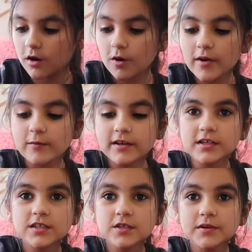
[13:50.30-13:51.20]
wait, we can
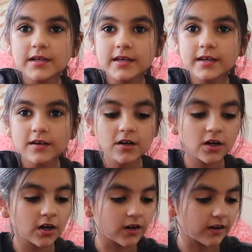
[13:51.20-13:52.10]
just do it
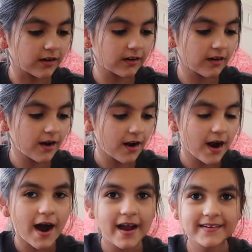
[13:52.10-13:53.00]
in here.
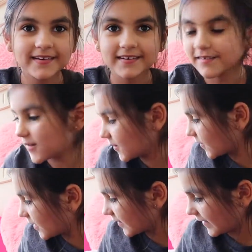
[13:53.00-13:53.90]
I didn't know.
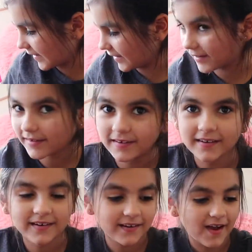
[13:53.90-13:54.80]
Okay.
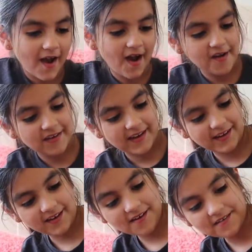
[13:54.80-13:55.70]

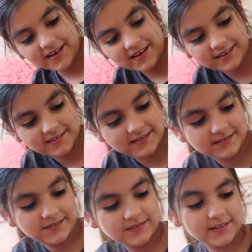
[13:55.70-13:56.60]
Okay, okay. So,
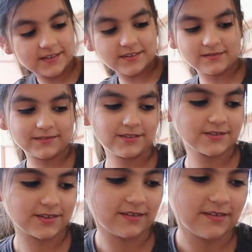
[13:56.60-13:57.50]
so then you don't lose
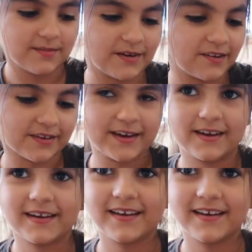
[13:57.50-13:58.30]
all of them. Okay.